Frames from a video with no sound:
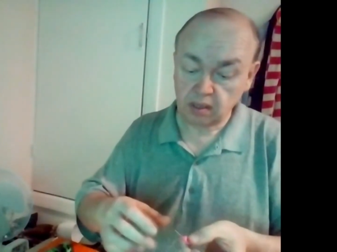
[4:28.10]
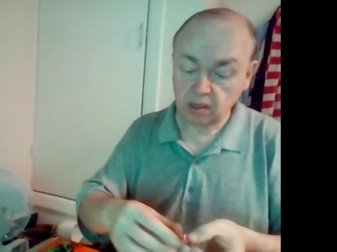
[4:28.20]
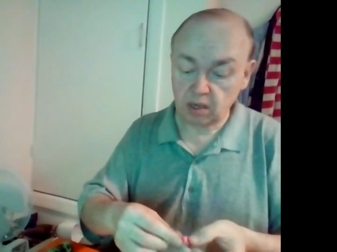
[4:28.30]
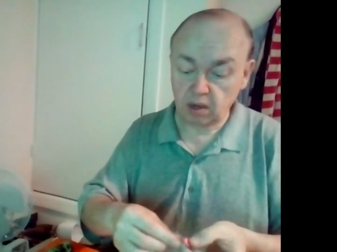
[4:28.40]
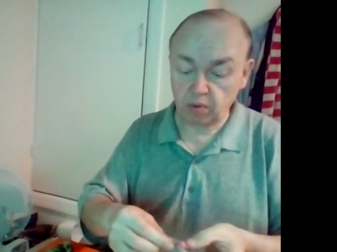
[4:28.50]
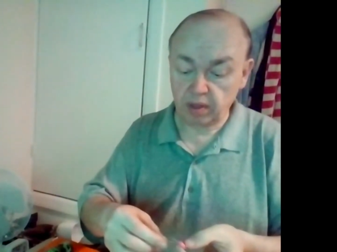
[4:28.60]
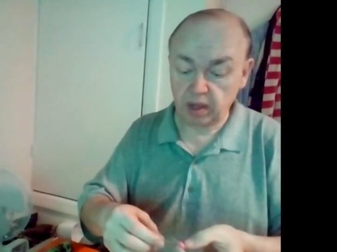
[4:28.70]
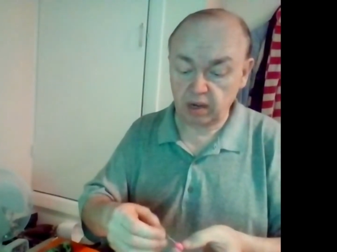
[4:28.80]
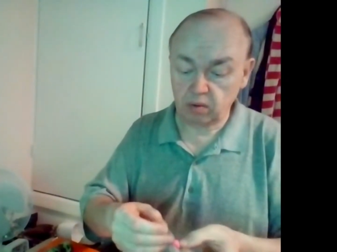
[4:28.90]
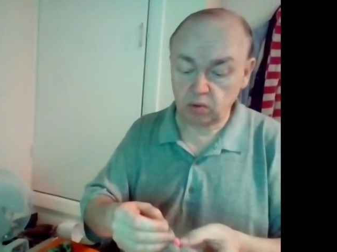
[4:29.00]
So
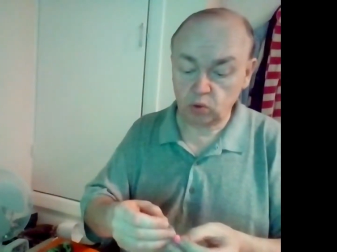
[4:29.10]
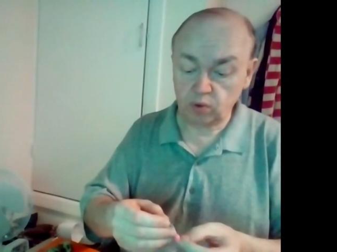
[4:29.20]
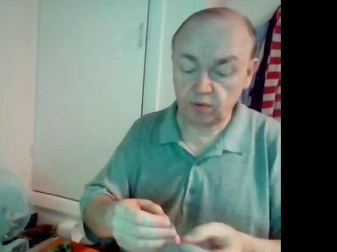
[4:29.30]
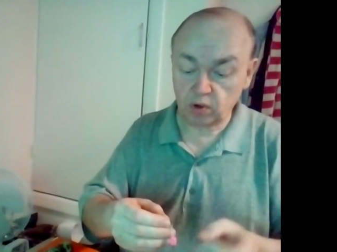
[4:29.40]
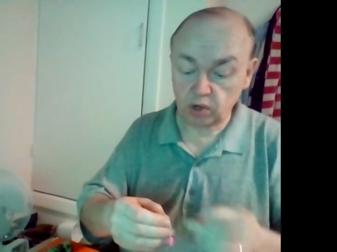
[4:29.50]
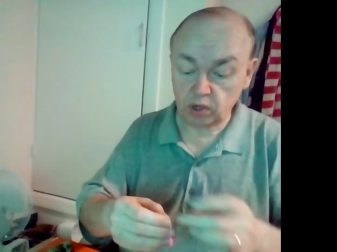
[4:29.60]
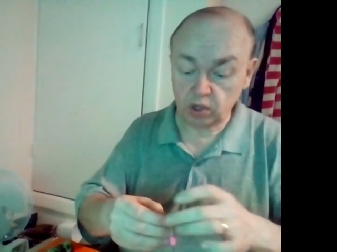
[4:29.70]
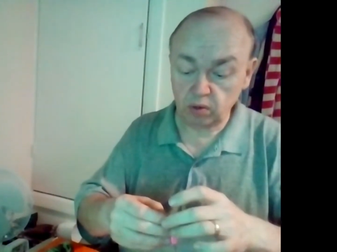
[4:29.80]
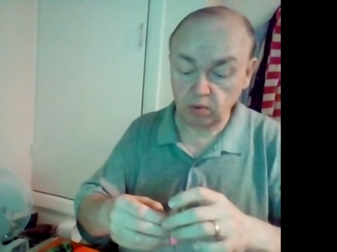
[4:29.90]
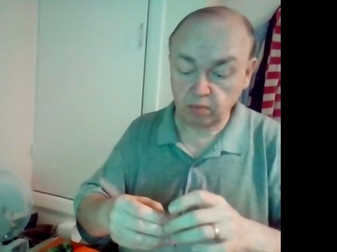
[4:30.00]
then all you've got to
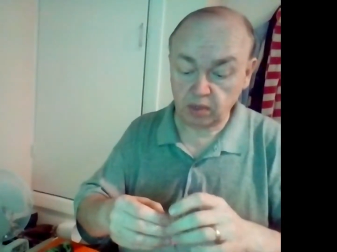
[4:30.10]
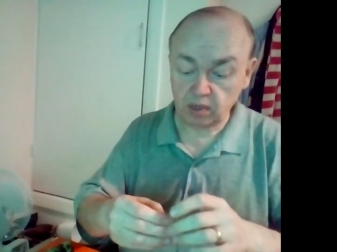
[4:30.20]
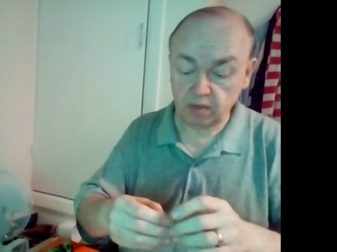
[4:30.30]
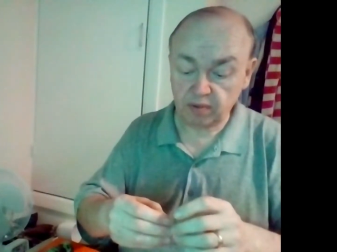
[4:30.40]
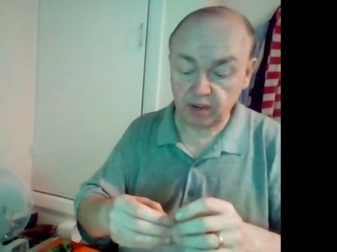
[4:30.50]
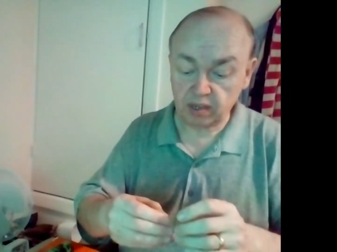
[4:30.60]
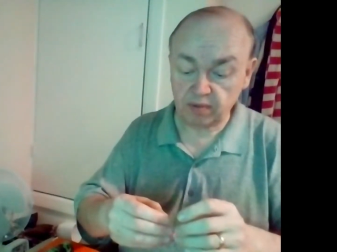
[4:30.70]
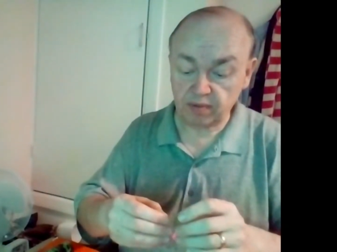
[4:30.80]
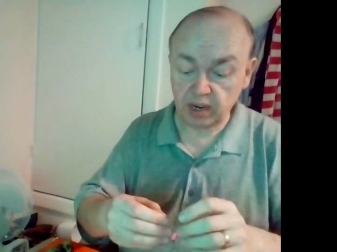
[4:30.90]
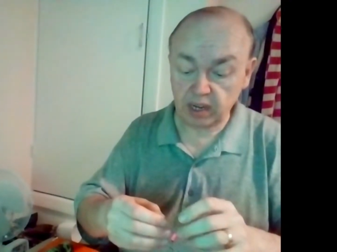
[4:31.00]
do is
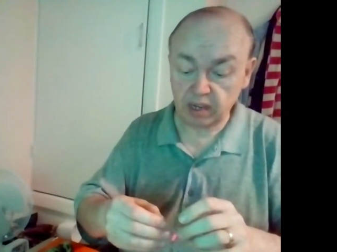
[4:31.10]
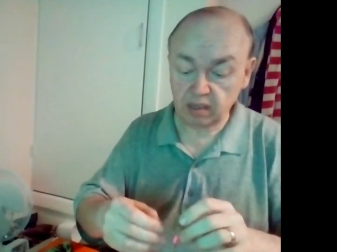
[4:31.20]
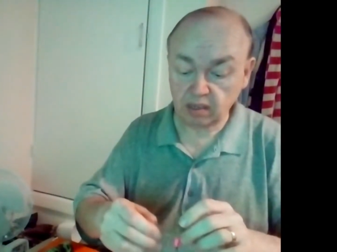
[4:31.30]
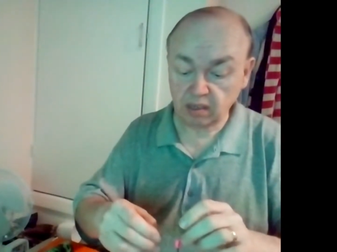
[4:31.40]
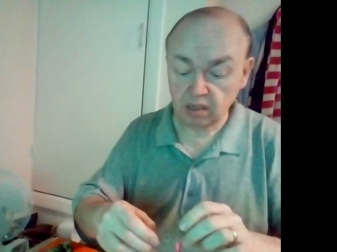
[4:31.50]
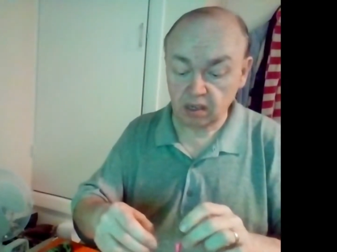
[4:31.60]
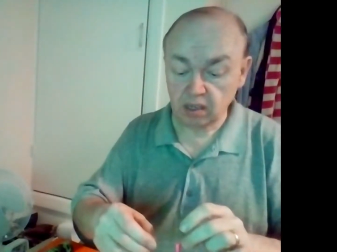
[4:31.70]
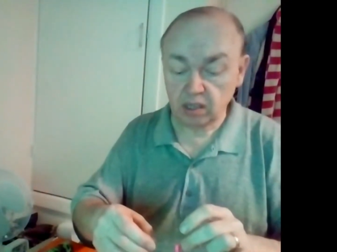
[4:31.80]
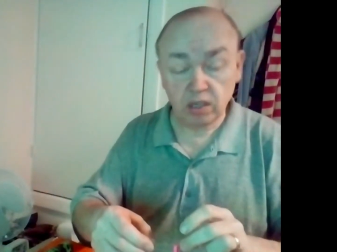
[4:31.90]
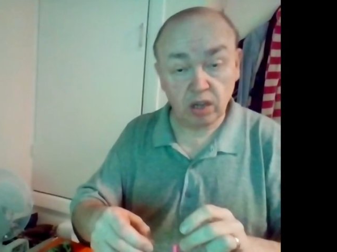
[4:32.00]
effectively
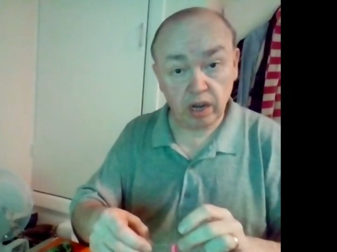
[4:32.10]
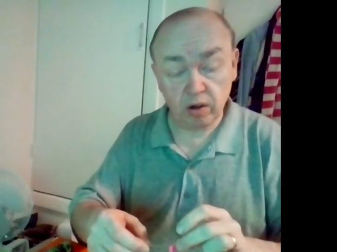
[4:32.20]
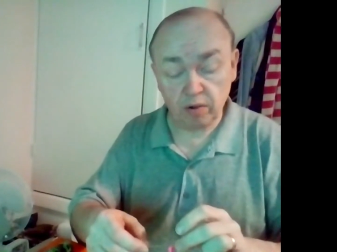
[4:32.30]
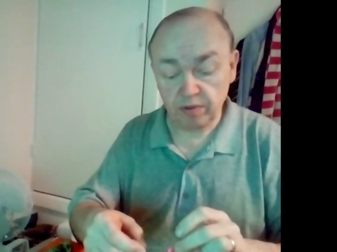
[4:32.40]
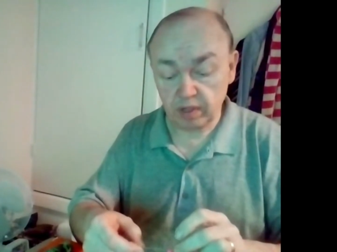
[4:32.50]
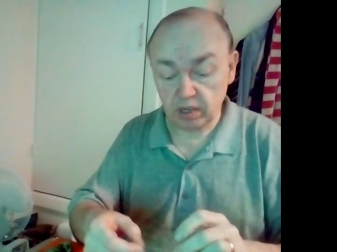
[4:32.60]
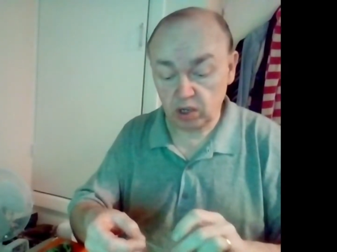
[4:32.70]
tie it off at the